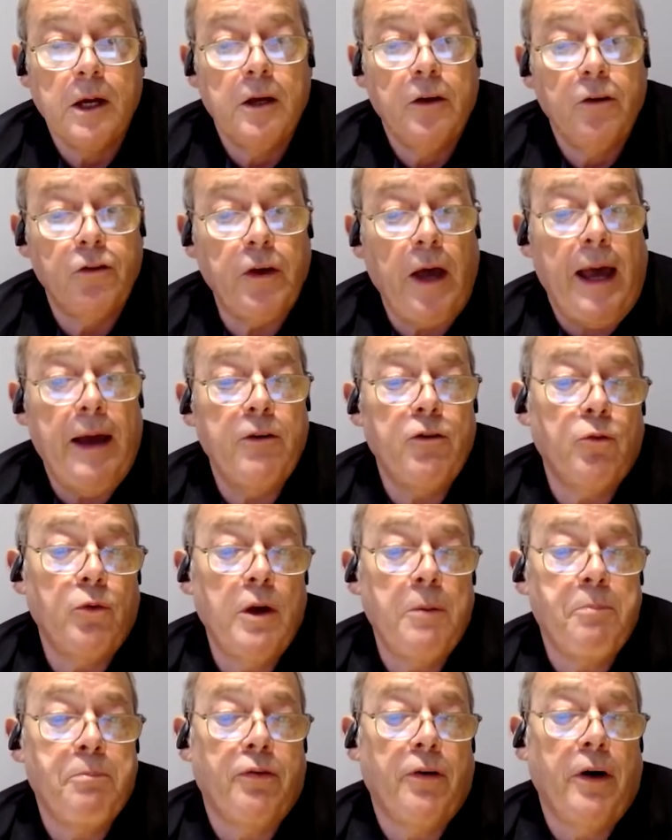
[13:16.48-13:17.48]
So how do we
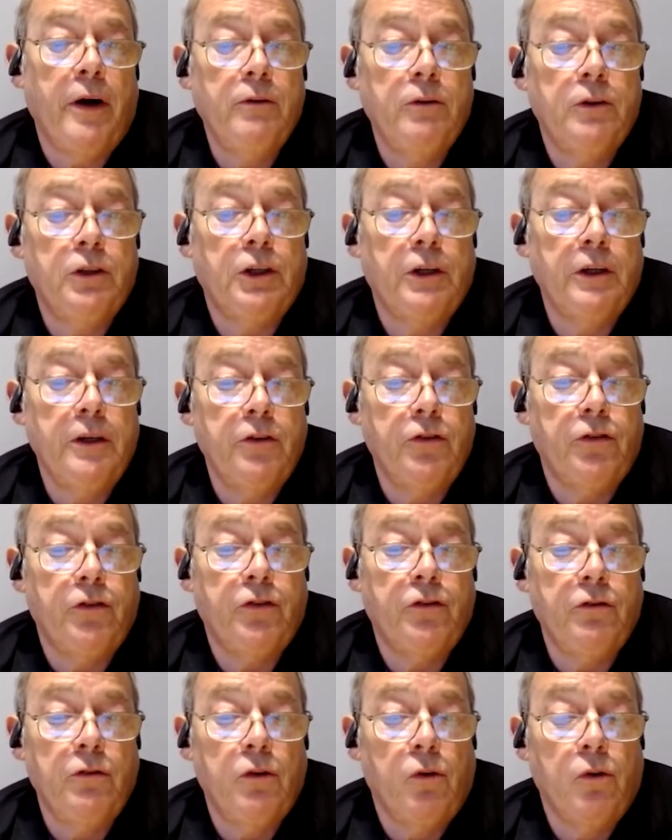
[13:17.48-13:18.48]
approach
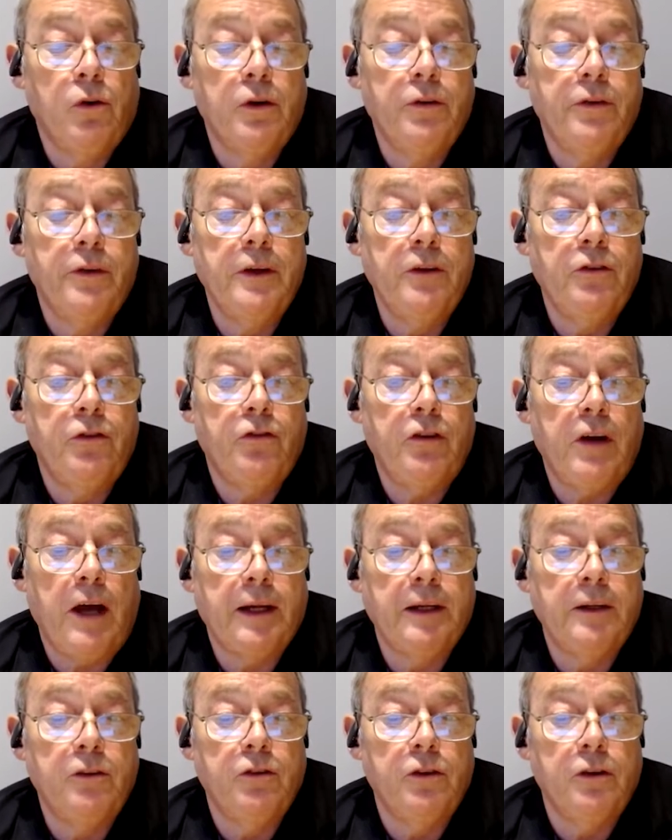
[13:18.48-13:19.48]
all of these
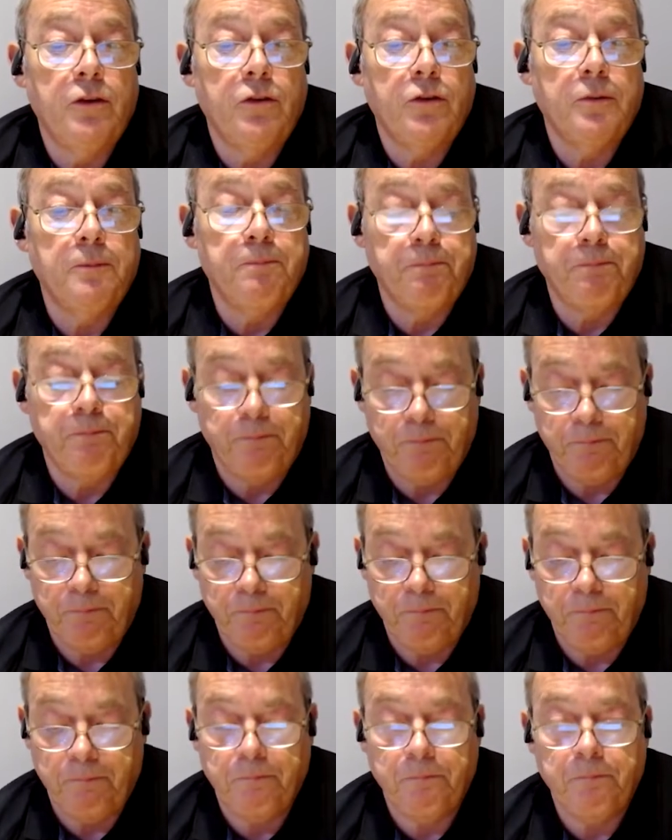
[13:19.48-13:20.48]
challenges?
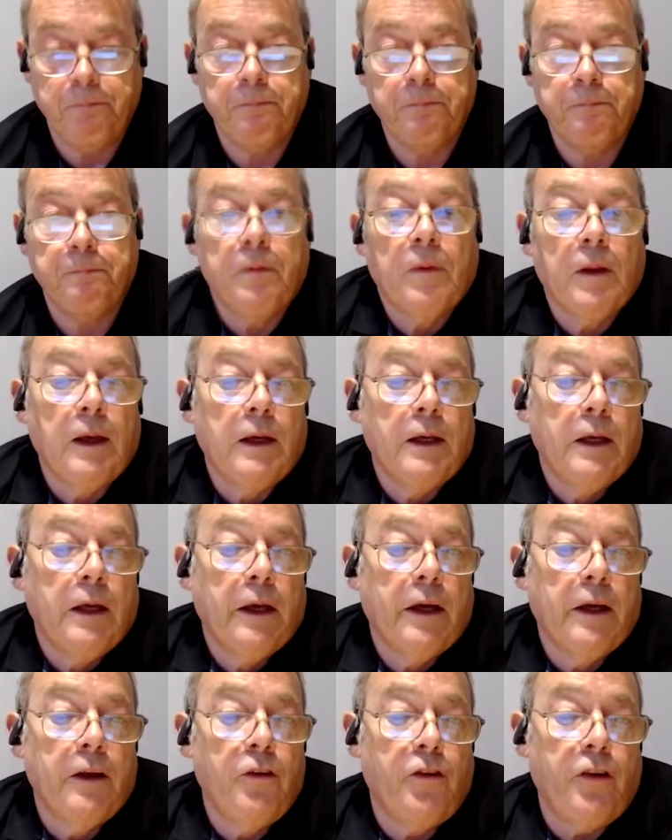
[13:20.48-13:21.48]

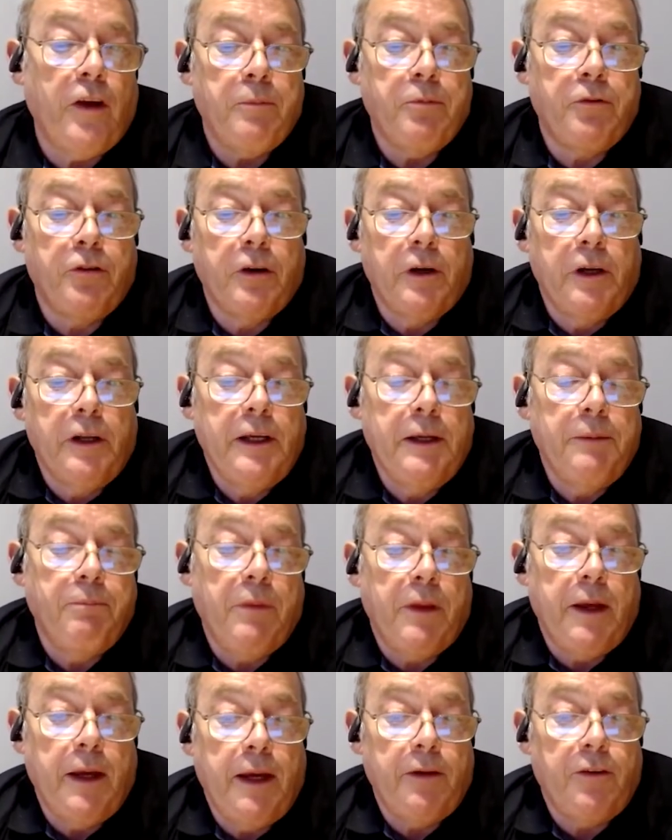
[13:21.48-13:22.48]
Conceptually,
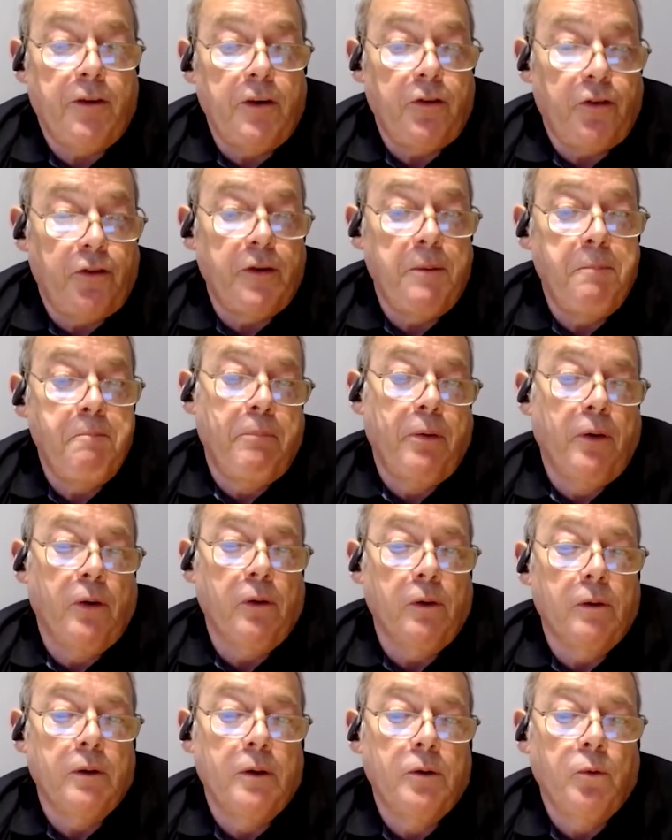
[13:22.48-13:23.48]
it is
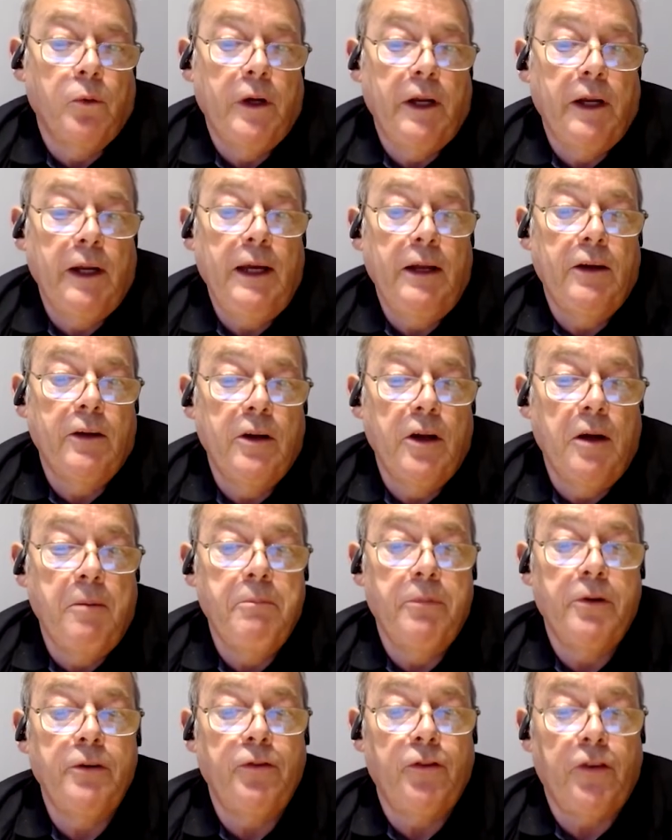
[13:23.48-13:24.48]
simple. We need a
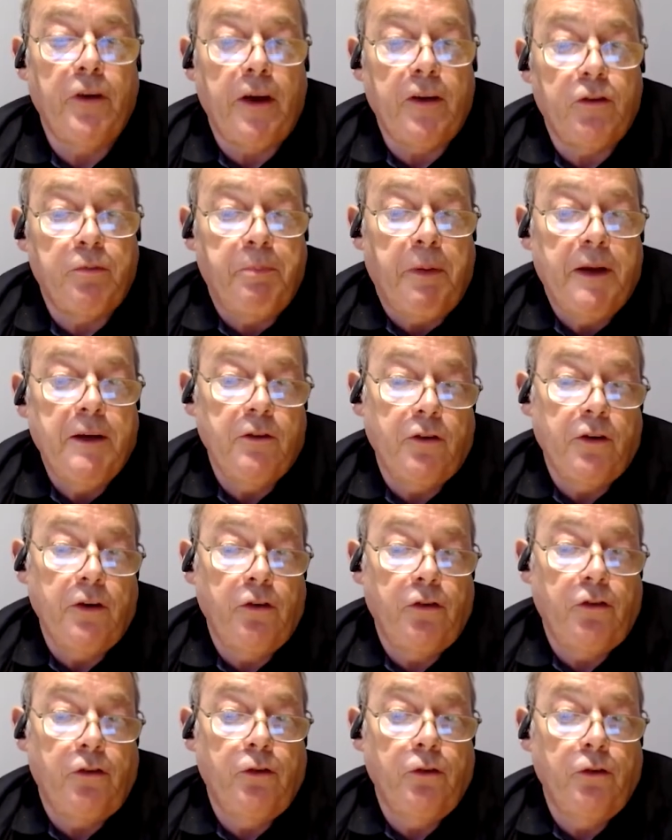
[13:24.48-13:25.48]
number of test
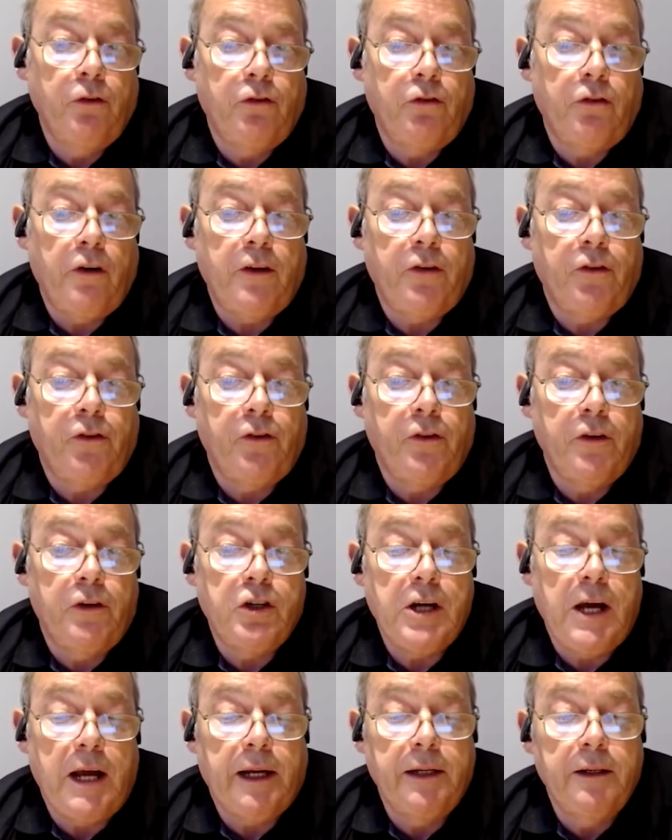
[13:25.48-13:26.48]
benches to address the
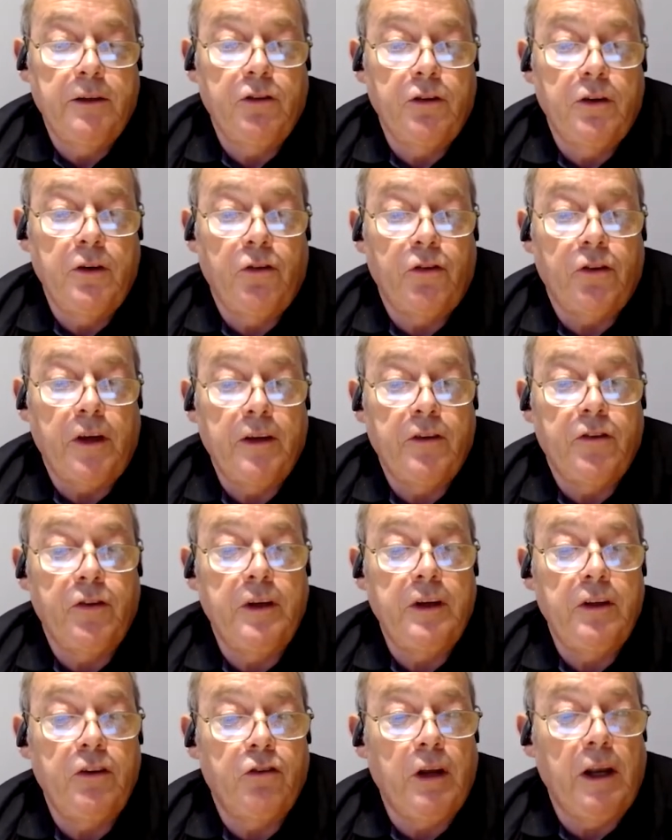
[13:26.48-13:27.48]
challenges at
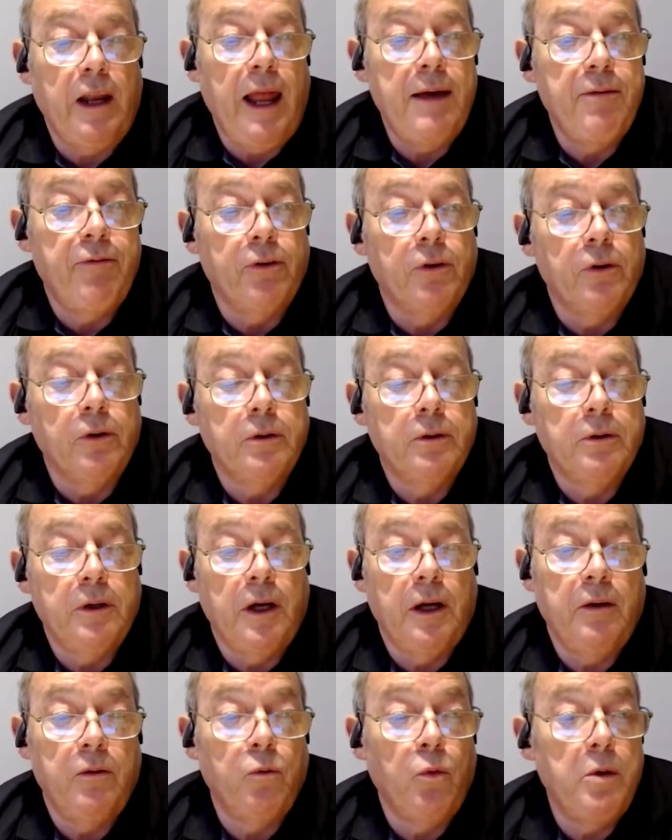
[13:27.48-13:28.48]
each level,
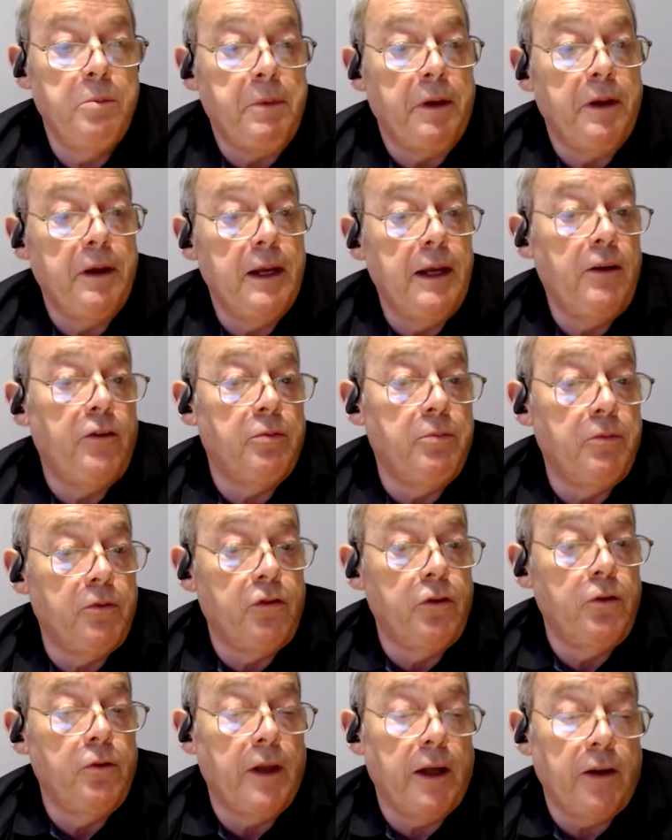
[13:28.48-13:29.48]
and we may need to
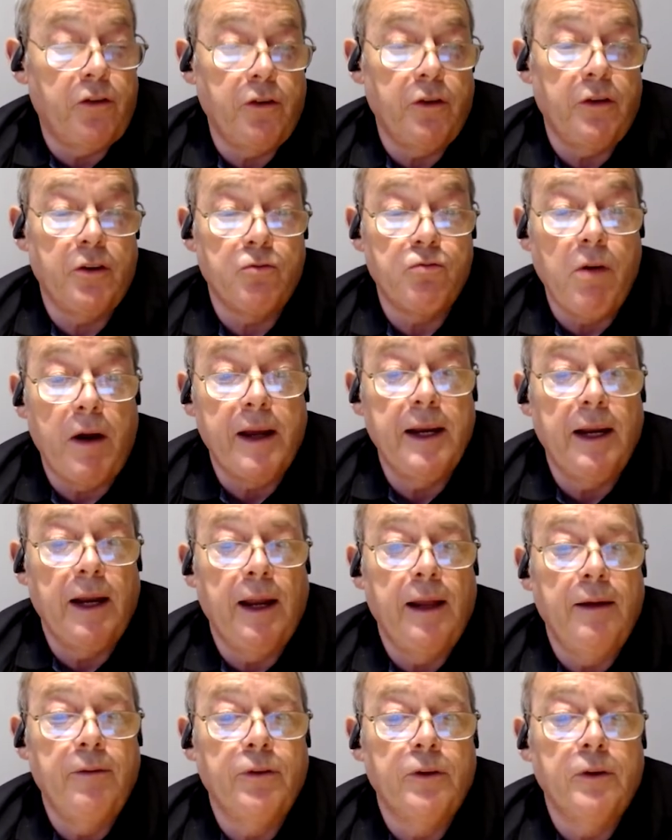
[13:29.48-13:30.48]
do that at the right
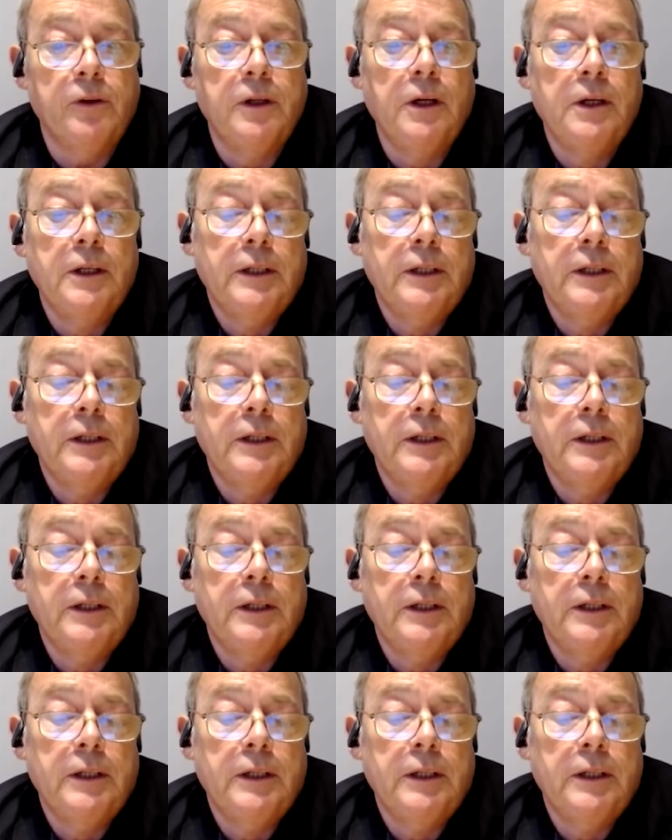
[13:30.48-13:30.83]
level.